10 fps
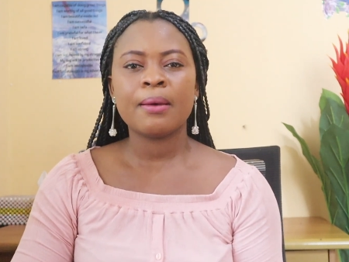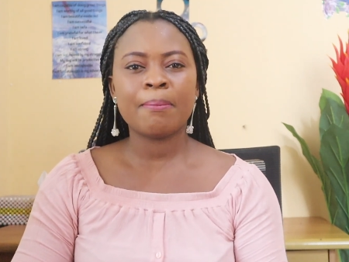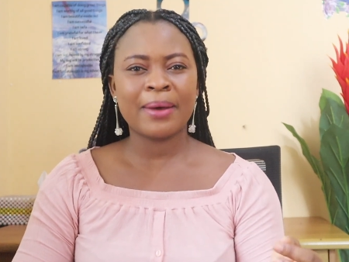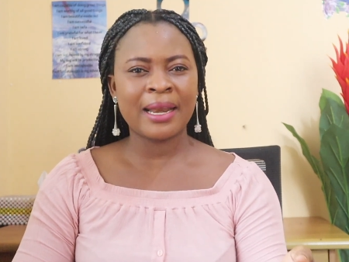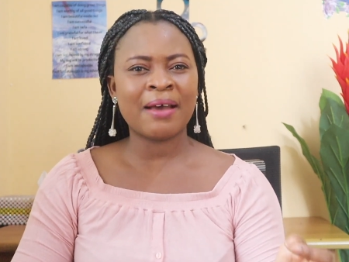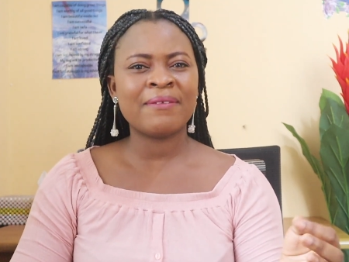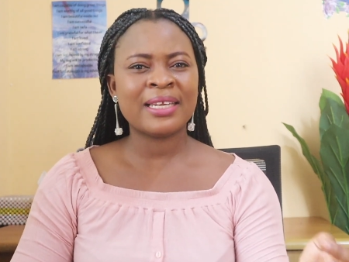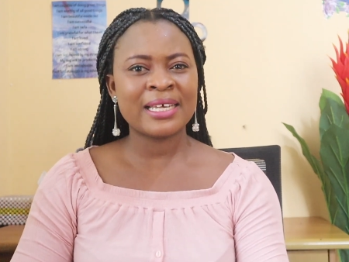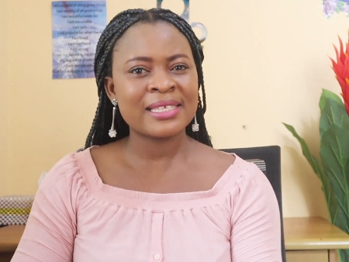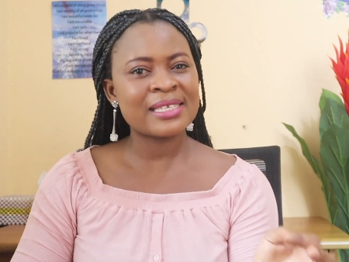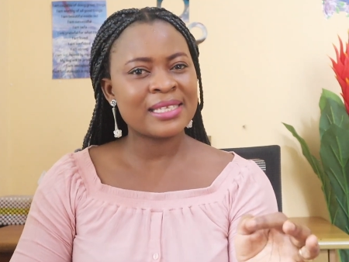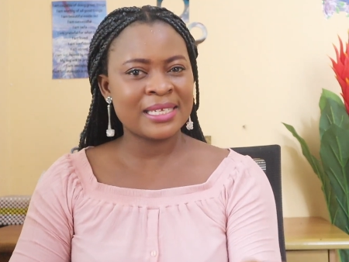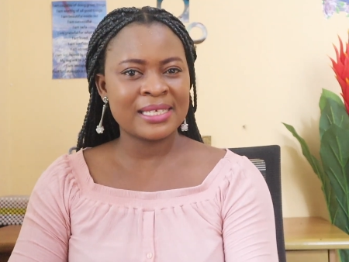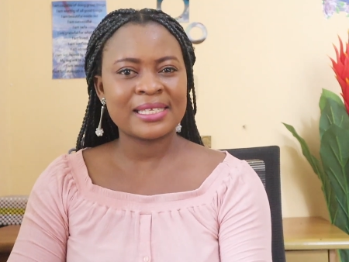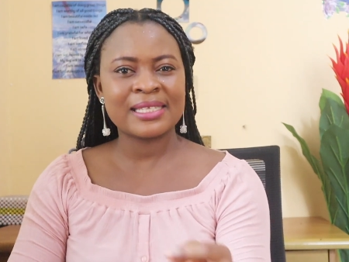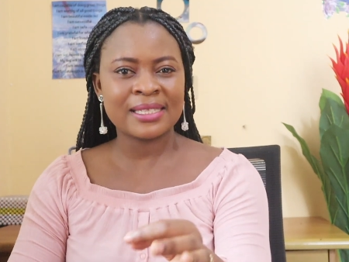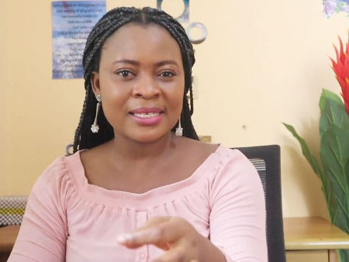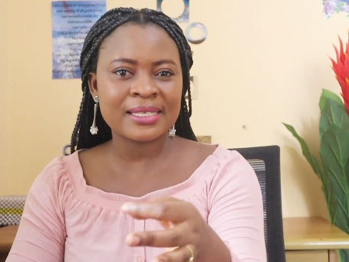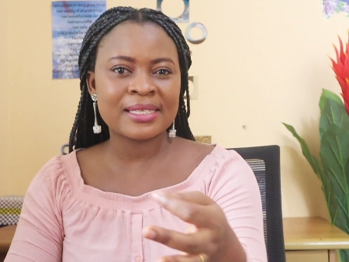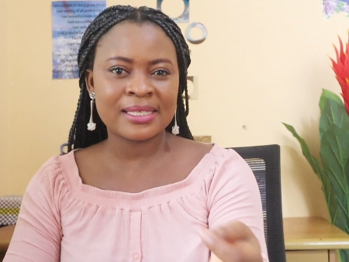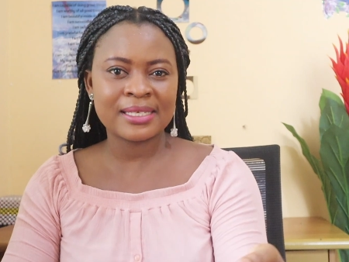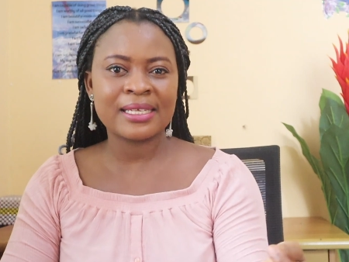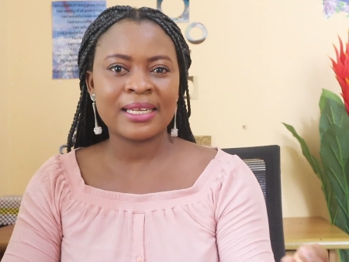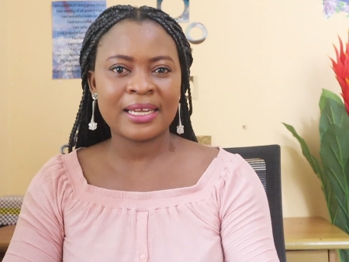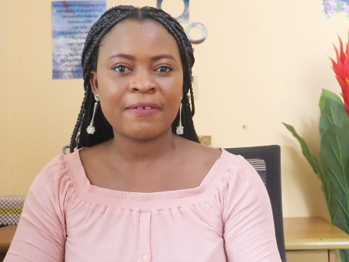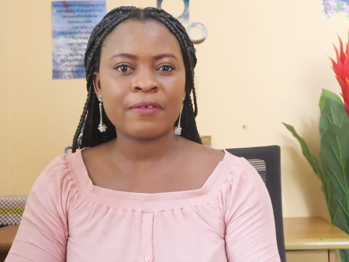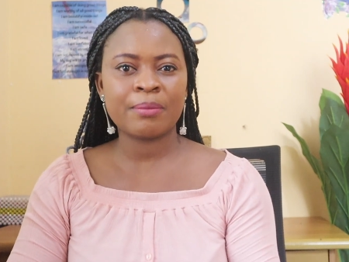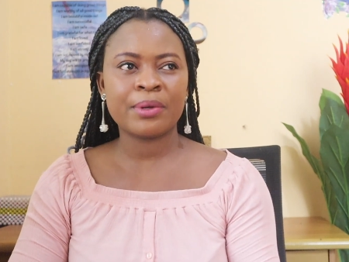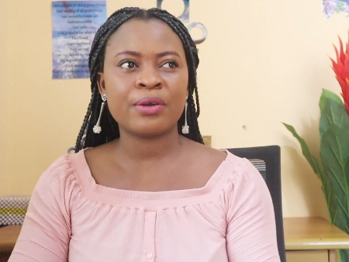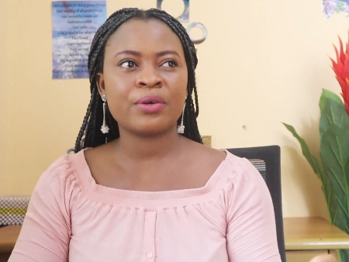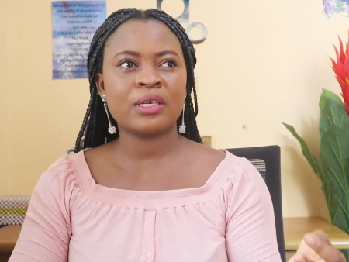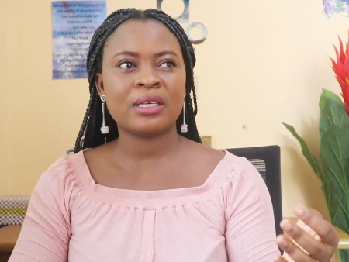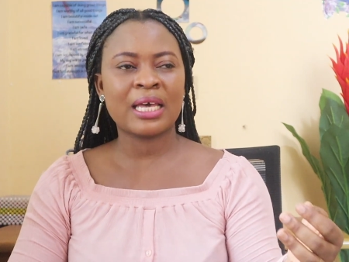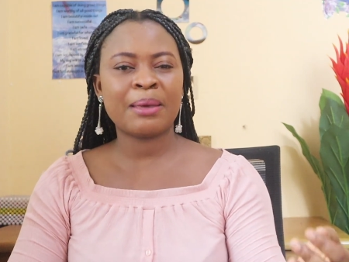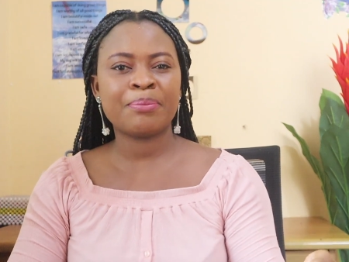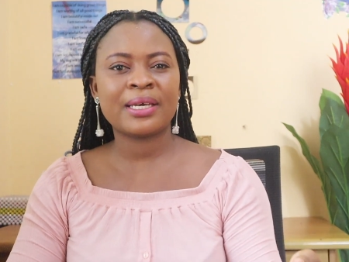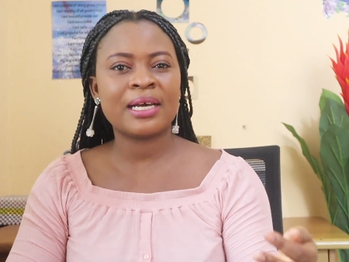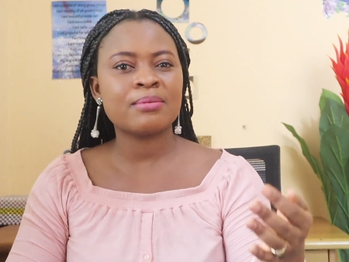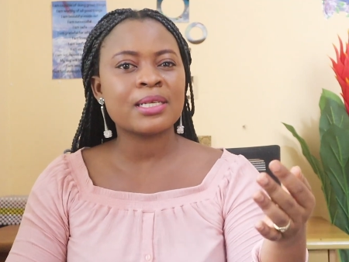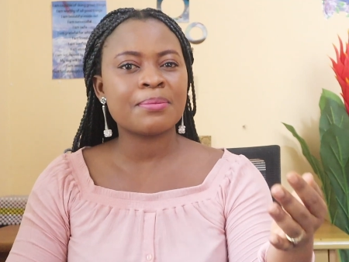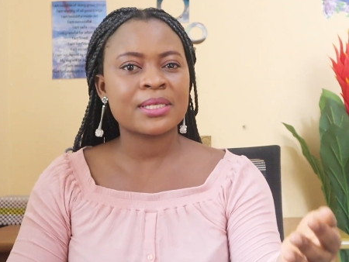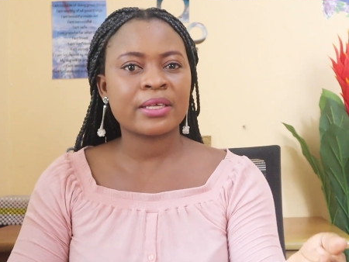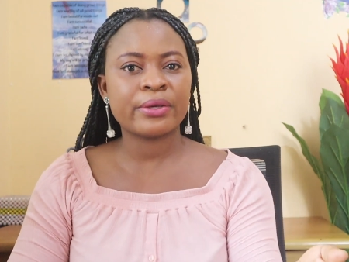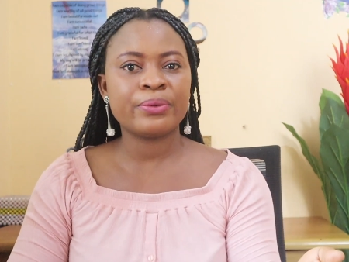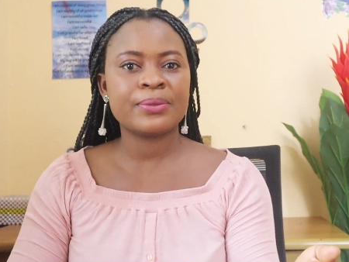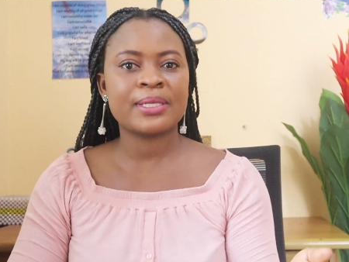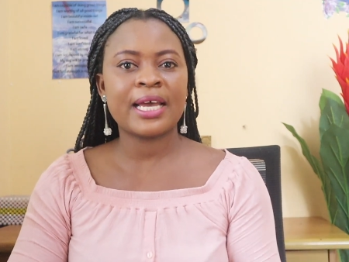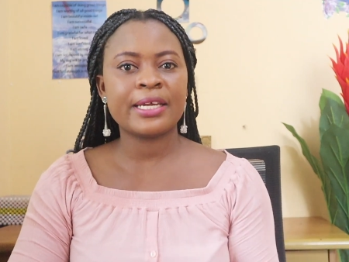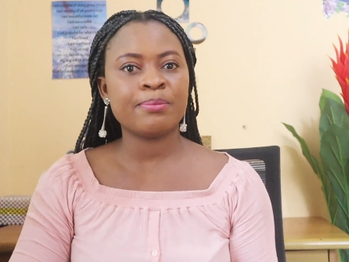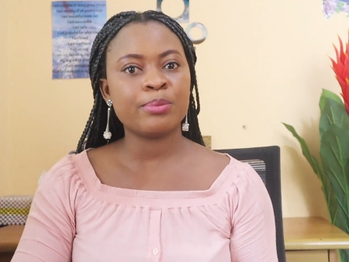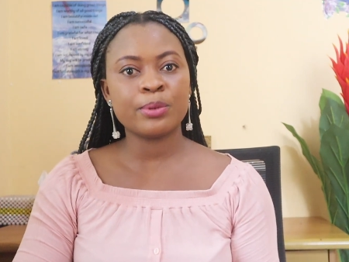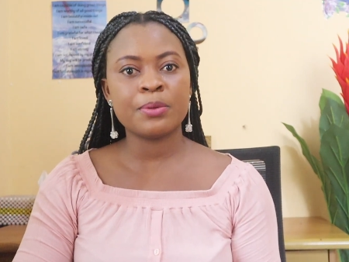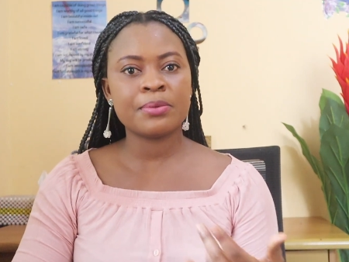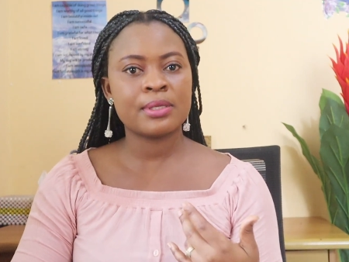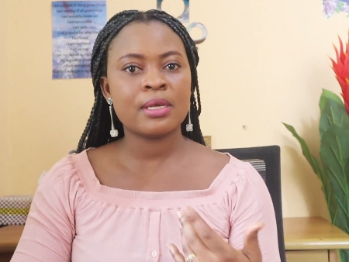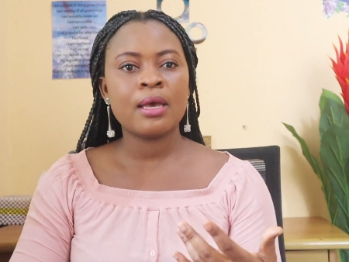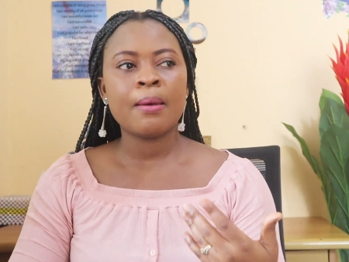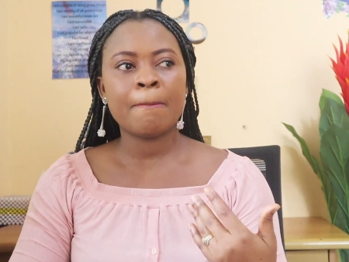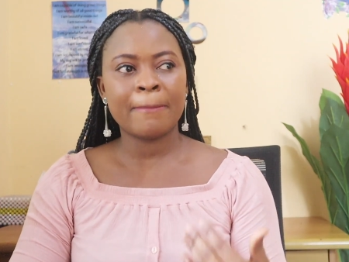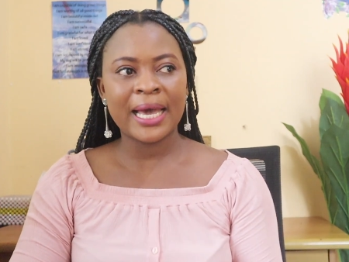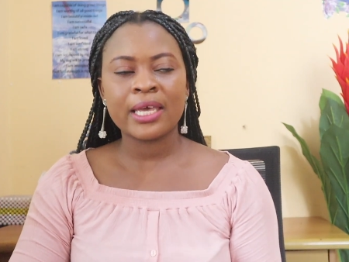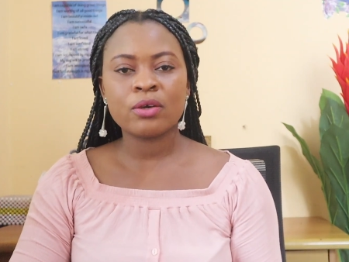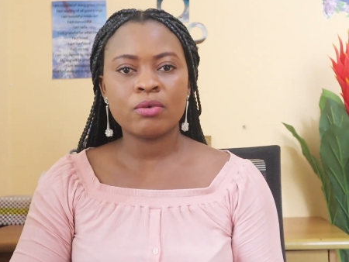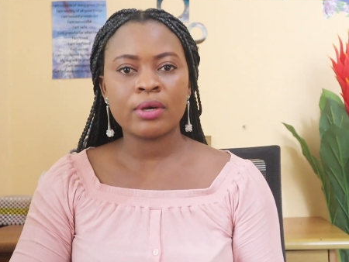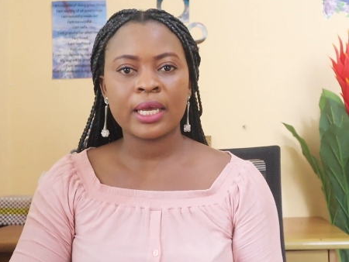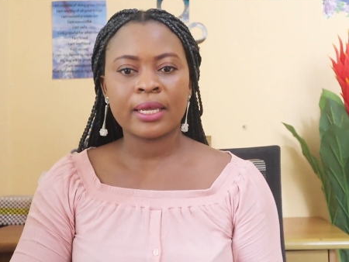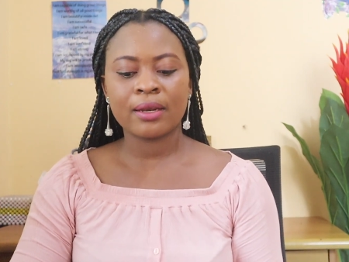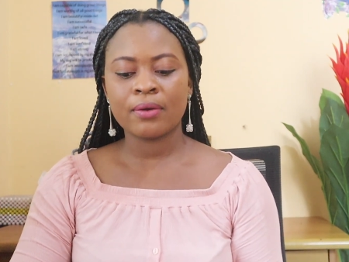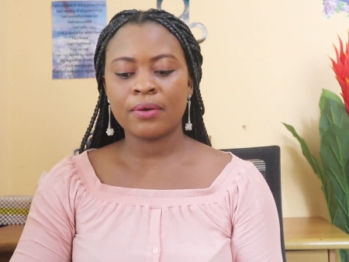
But I've learned this and that from it. Okay, I pick up some skills that improves my cooking.